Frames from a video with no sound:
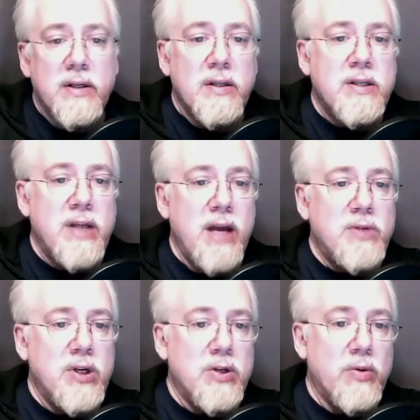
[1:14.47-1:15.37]
the same
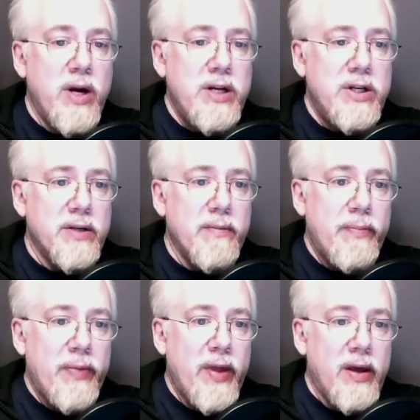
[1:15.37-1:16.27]
situation.
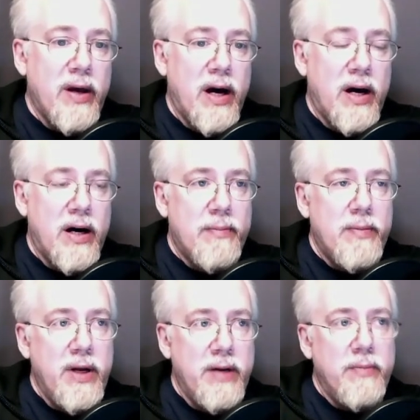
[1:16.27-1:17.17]

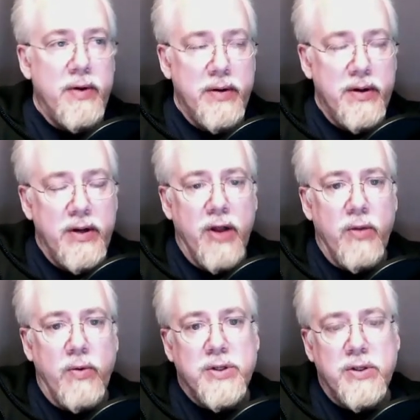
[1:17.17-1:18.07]
In
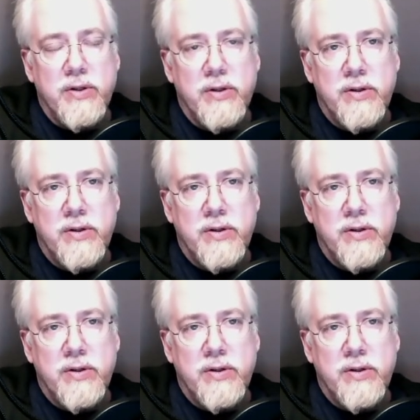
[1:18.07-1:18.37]
other words,